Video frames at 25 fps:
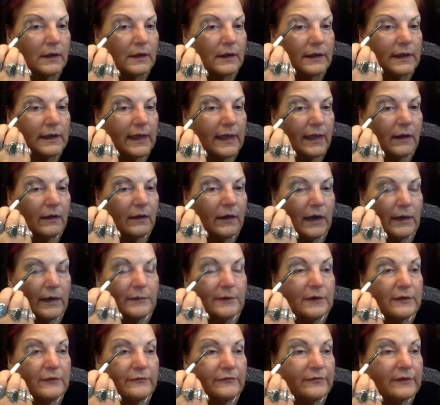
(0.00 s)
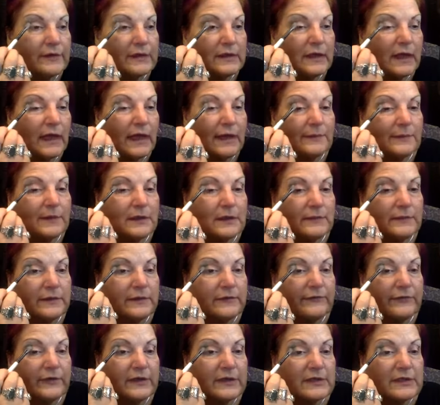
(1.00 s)
Now I'm going to be
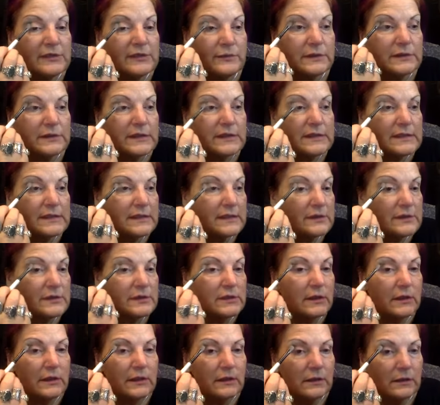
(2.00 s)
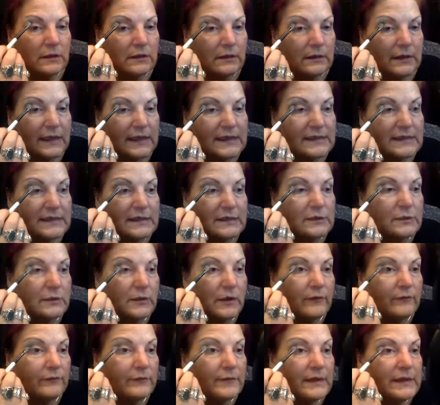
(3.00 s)
finished with this in less than
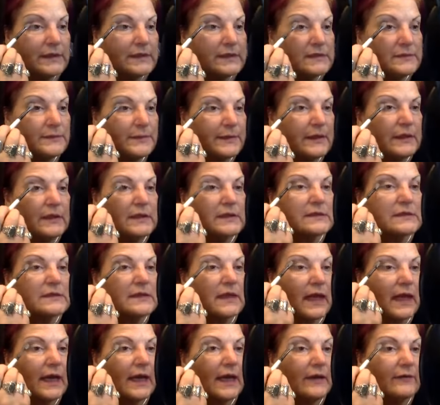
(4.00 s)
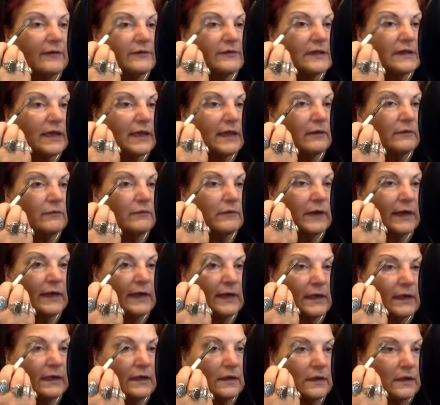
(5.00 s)
12 minutes because I have to get
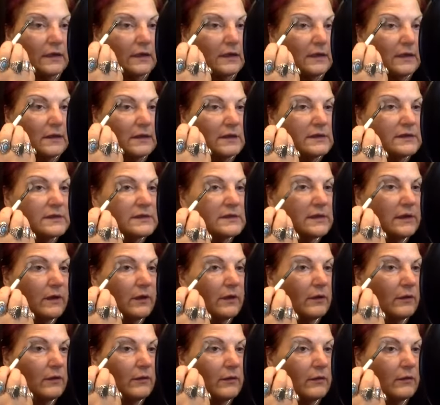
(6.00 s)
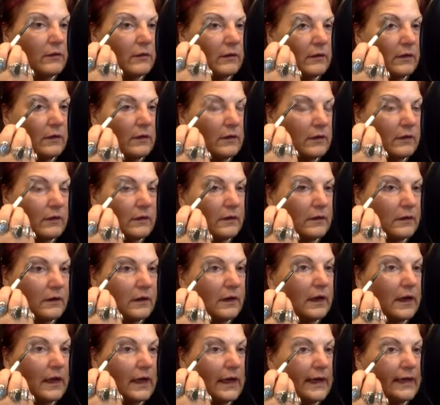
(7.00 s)
ready. So
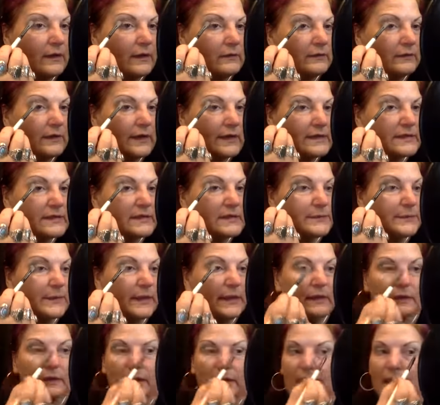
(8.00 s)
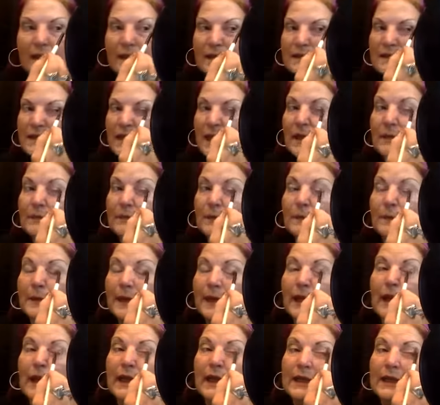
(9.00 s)
I don't like to spend a lot of time on
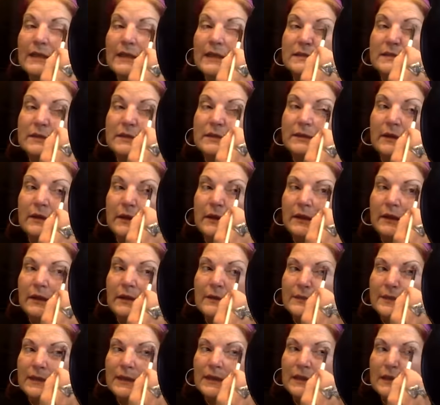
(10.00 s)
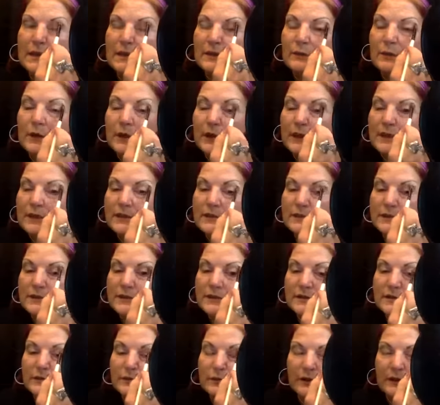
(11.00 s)
my eyes. So we're going to do
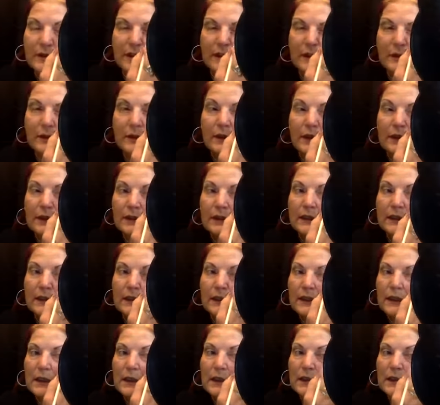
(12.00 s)
this really quickly